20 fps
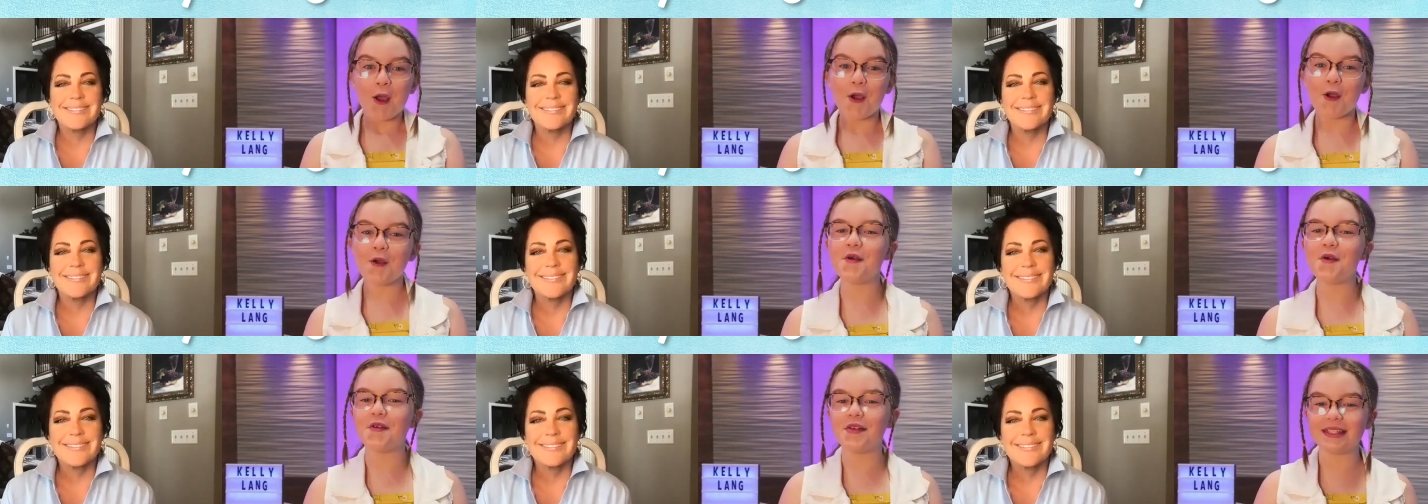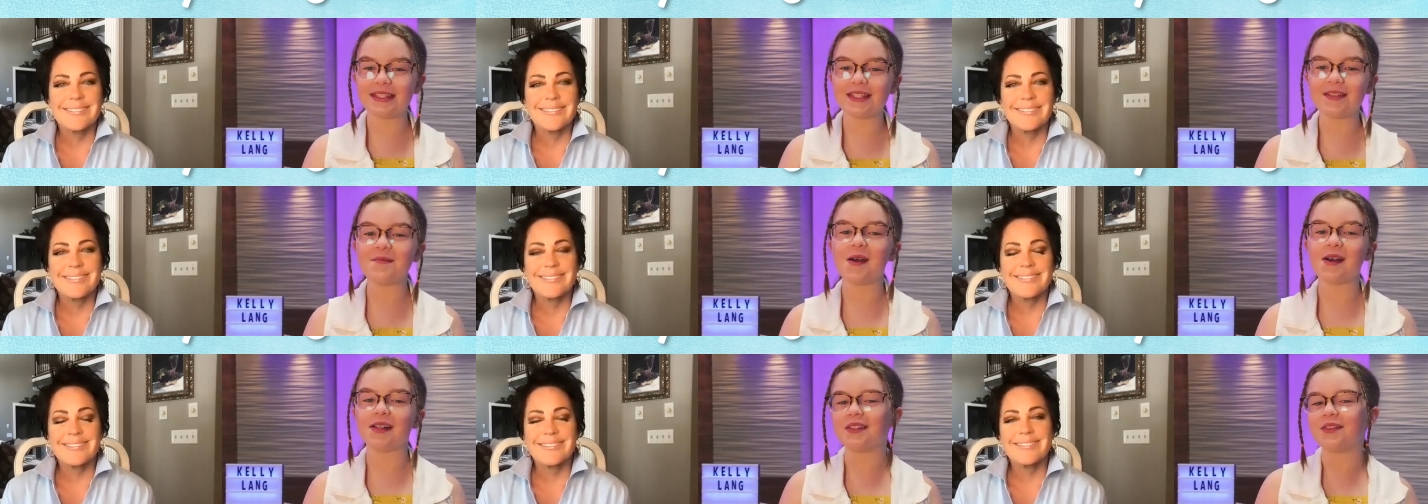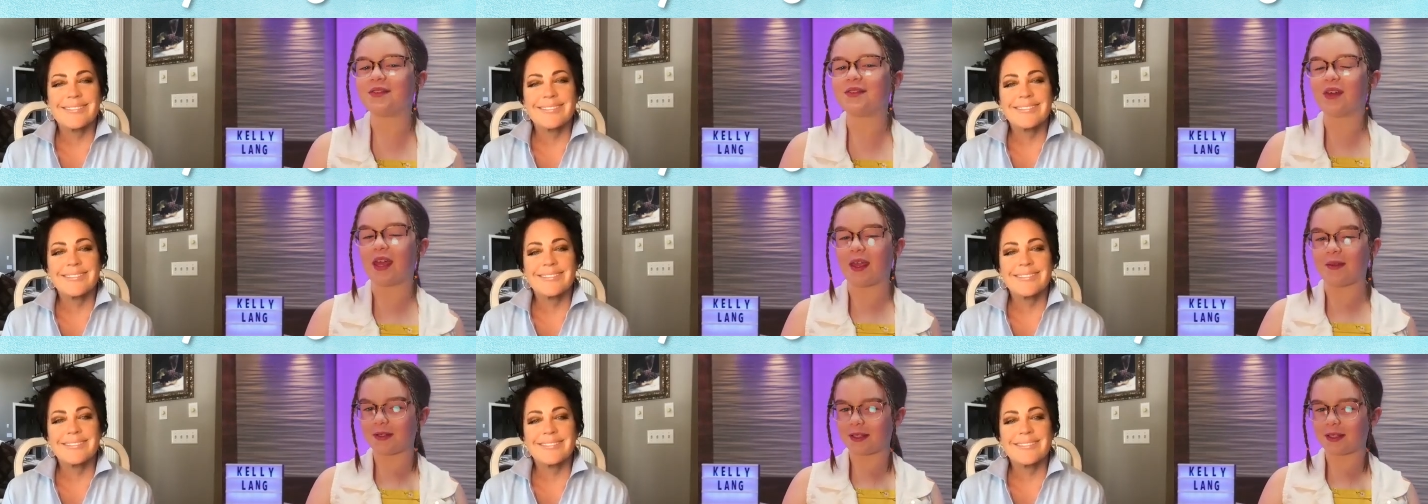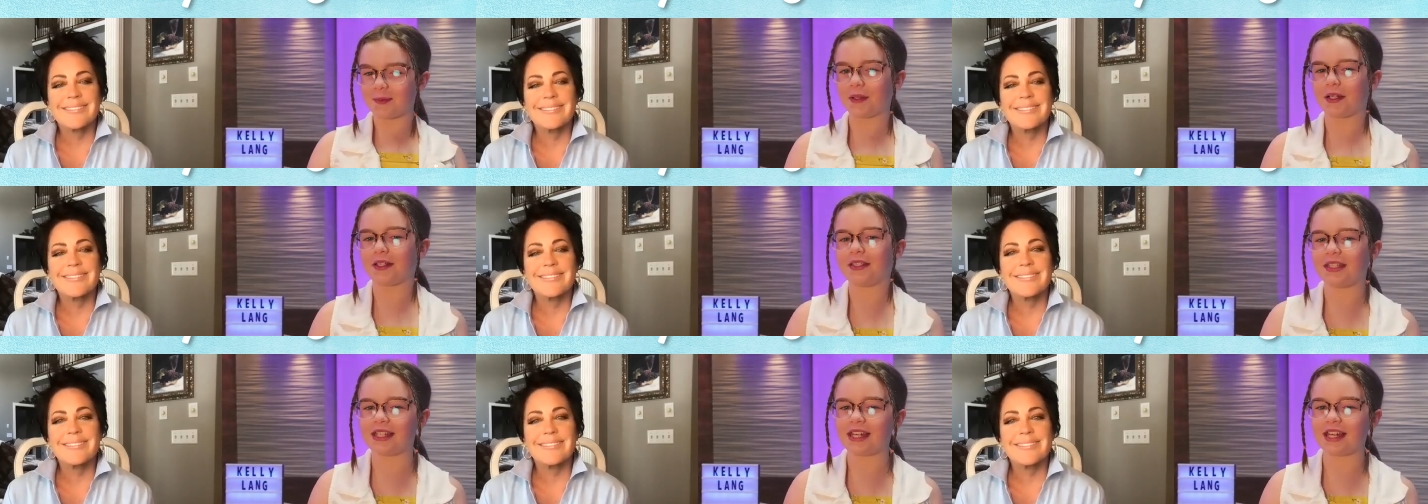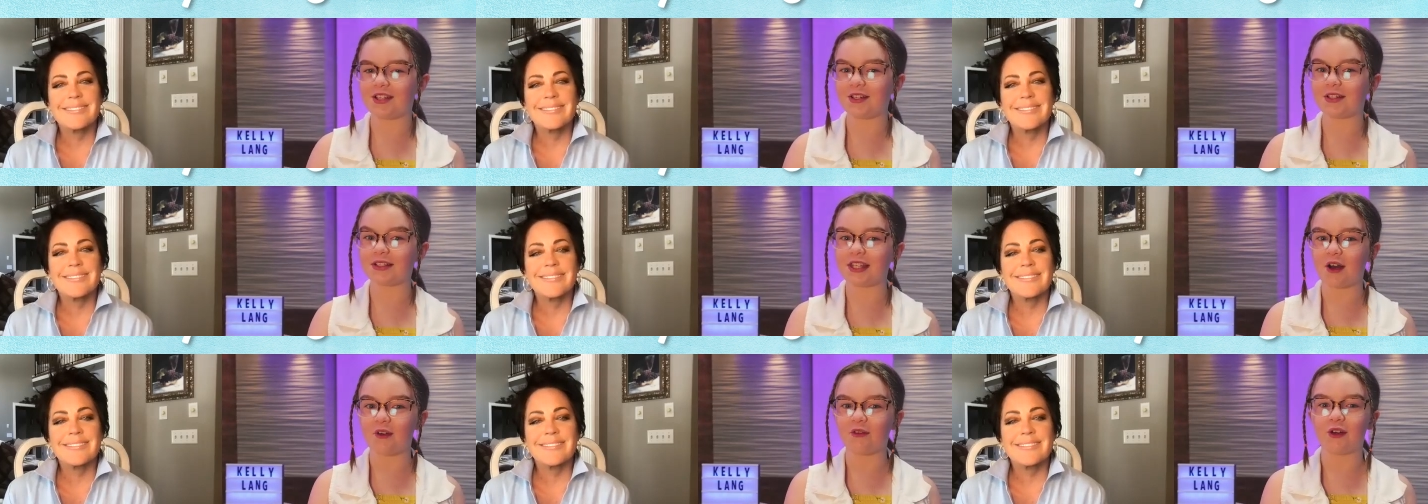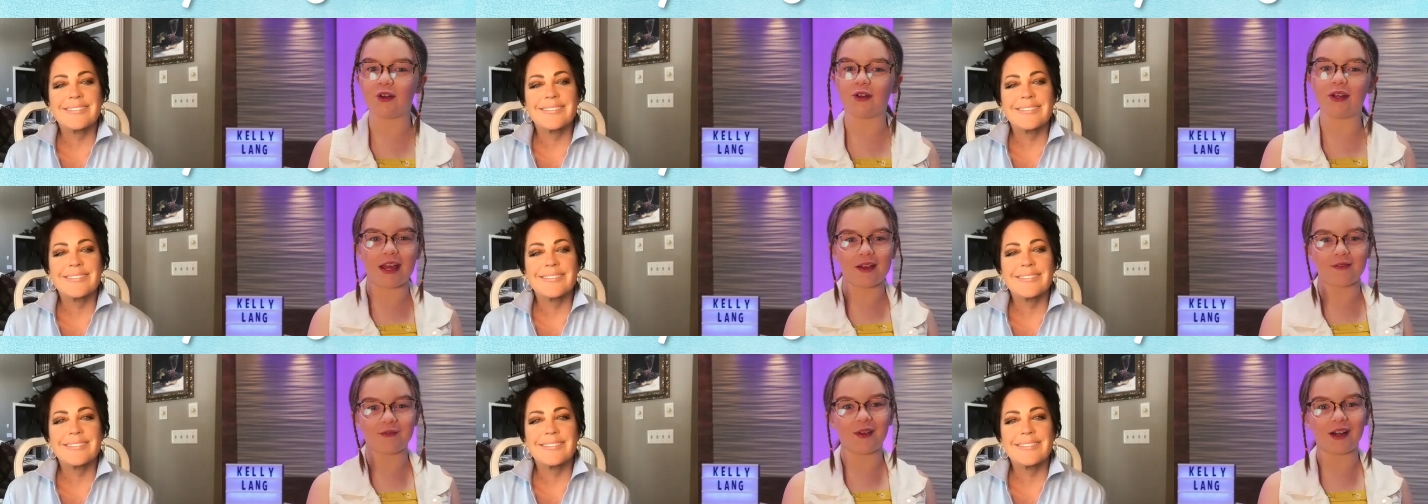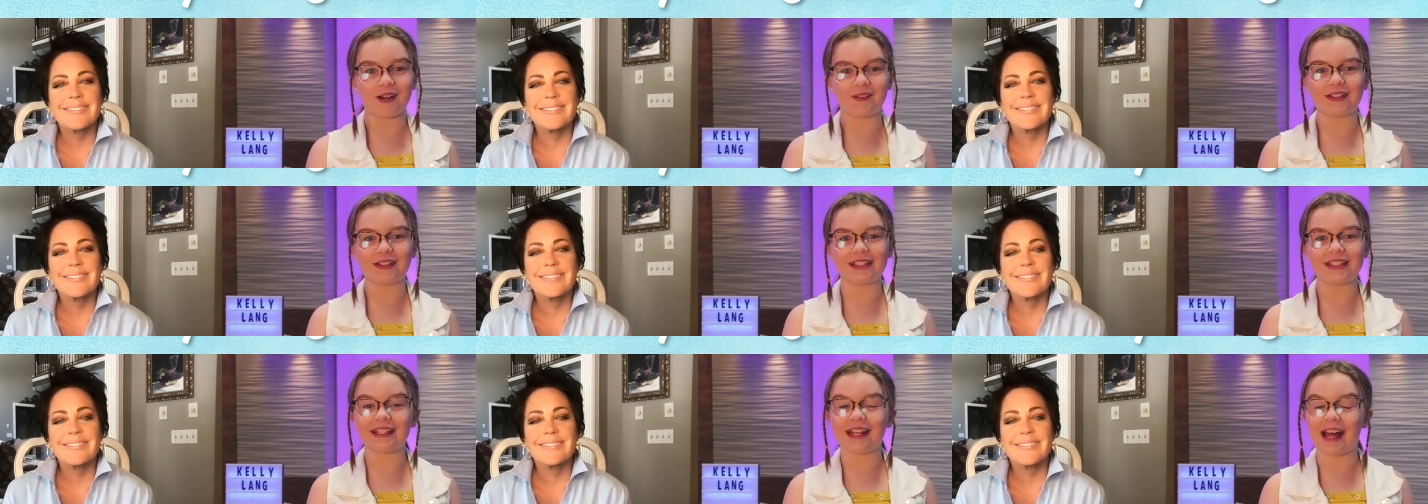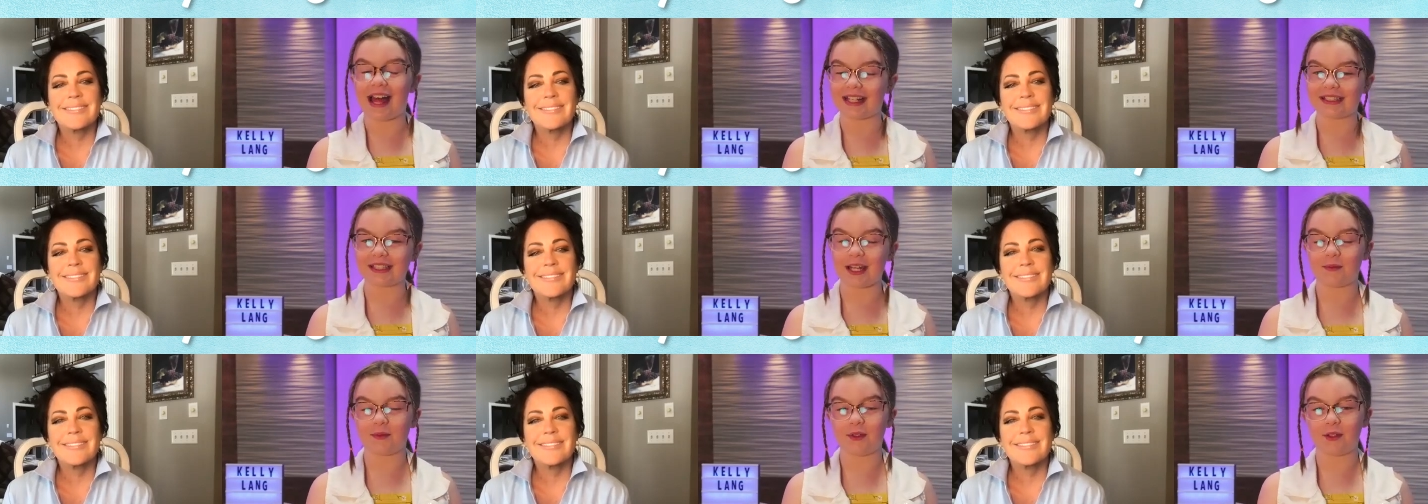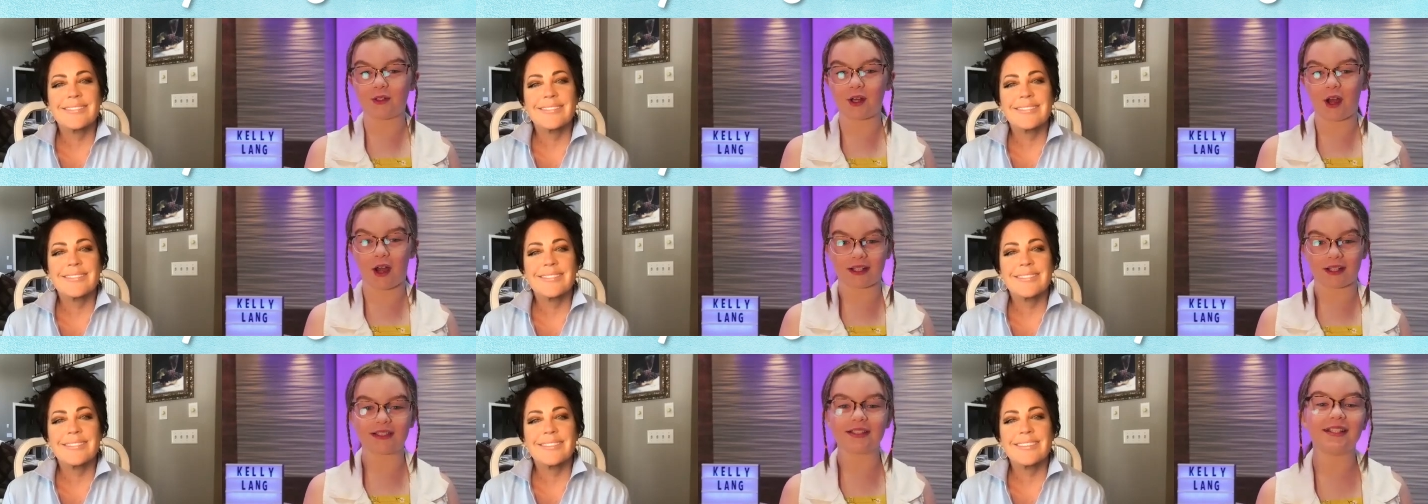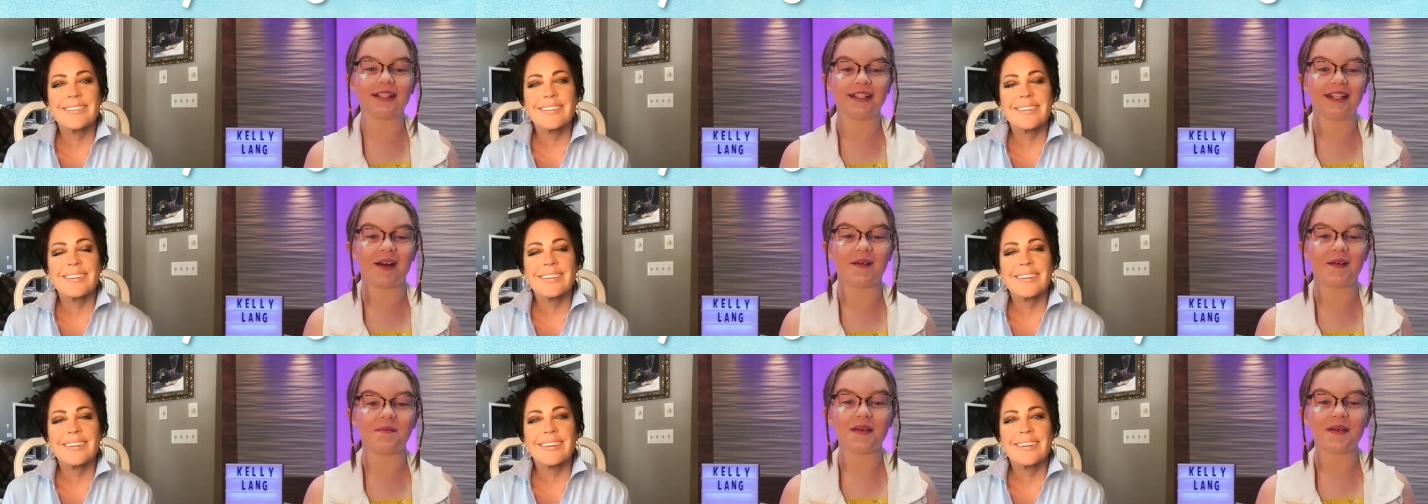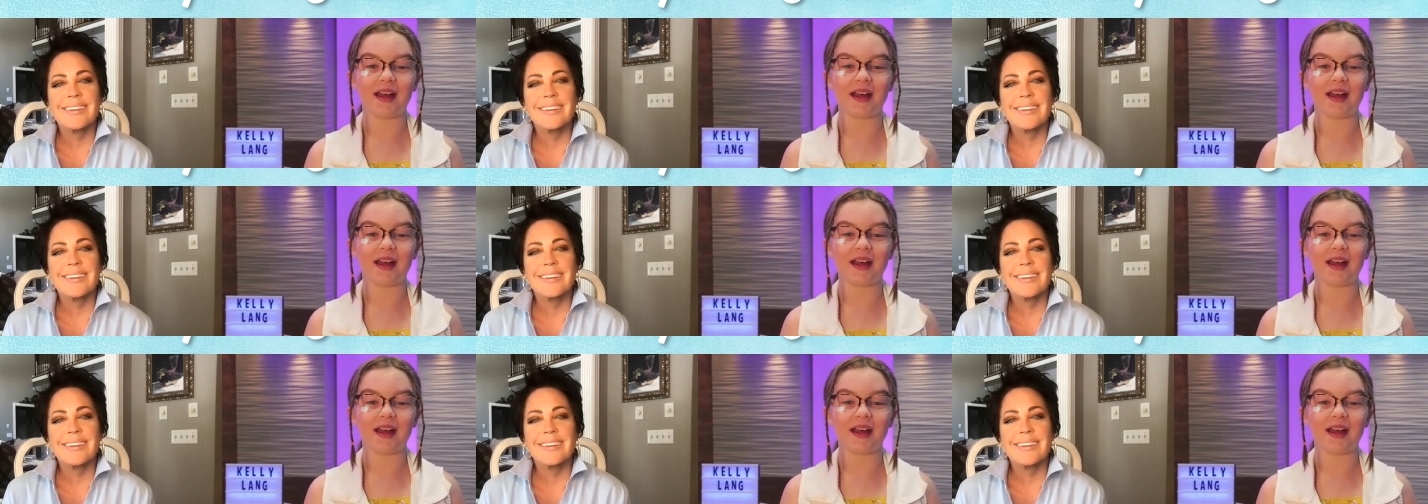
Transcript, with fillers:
Speaker 1: Who is the most famous person in your cell phone, and when was the last time you talked to them?